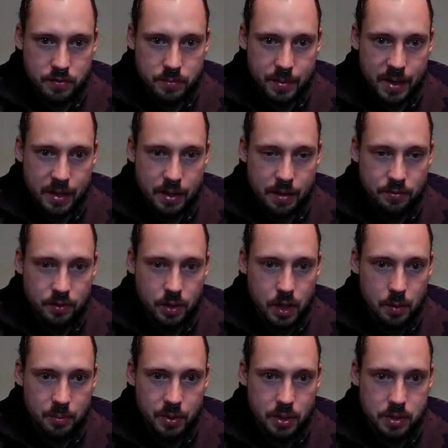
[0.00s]
by level
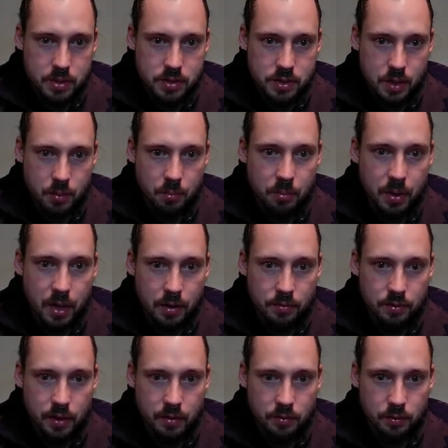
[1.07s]
up, it is above
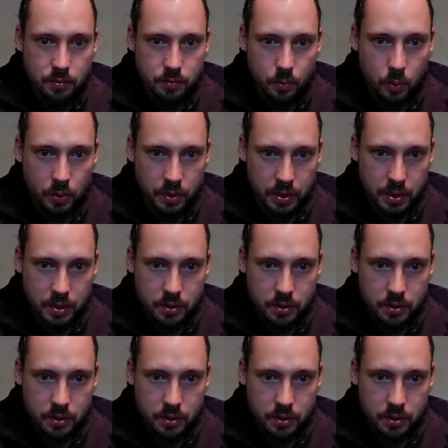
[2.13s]
level 40.